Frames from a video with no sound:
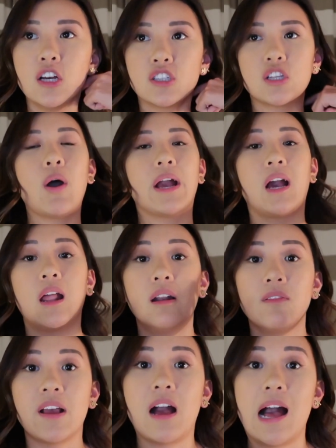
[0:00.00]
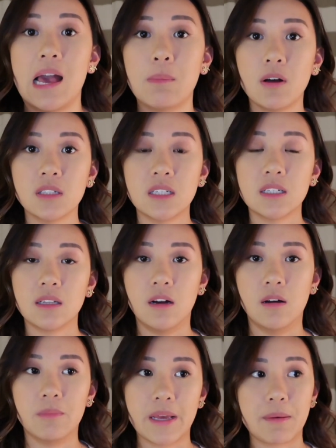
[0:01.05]
So I kind of like eyeballed it
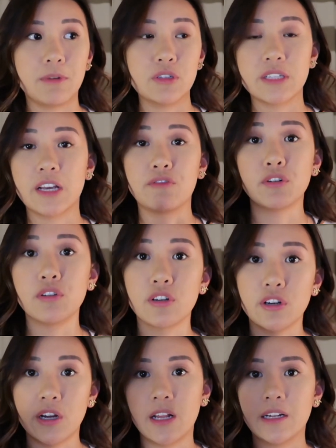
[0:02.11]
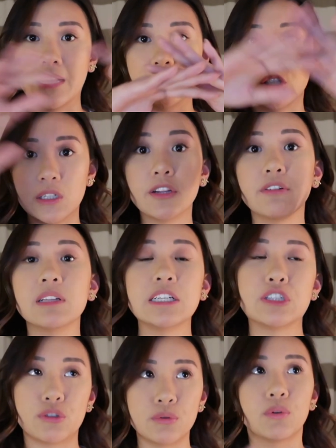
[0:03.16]
like using a ruler and like literally
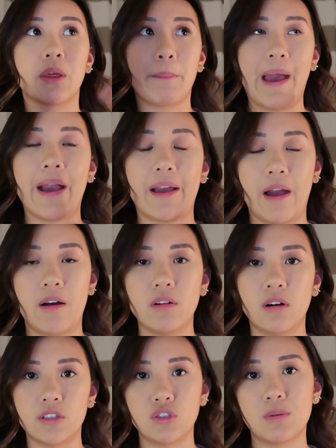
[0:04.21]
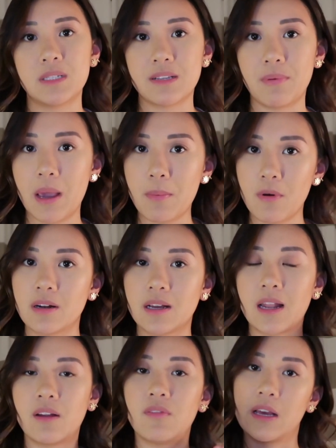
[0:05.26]
drew the bag out onto a piece of paper and
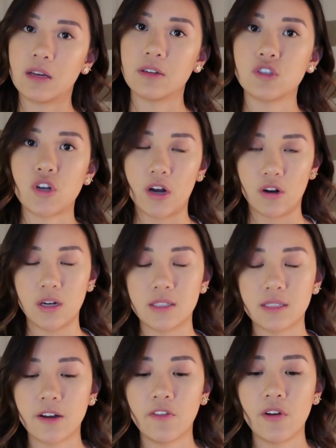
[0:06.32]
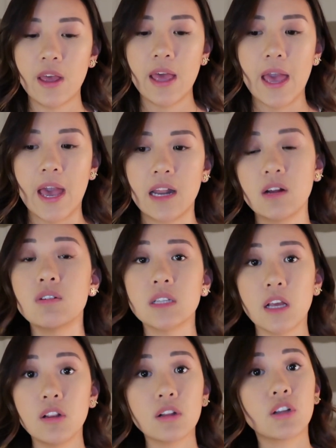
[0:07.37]
kind of like tried it on and stuff. And
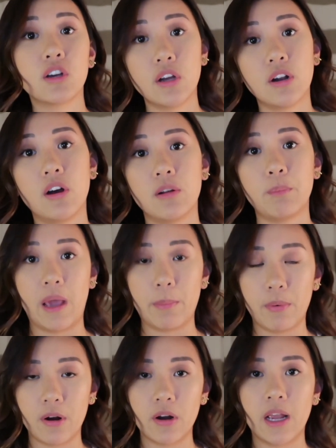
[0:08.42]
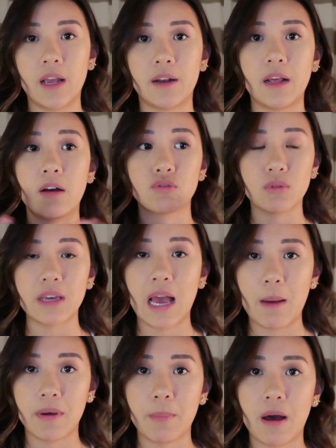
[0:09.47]
it looked good on paper, and I was really
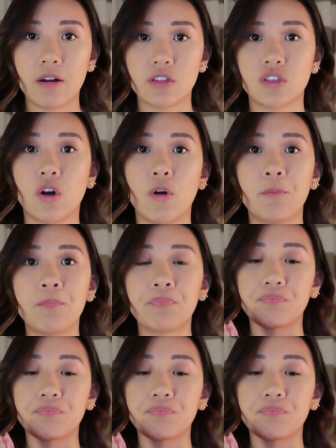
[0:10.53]
happy about it. So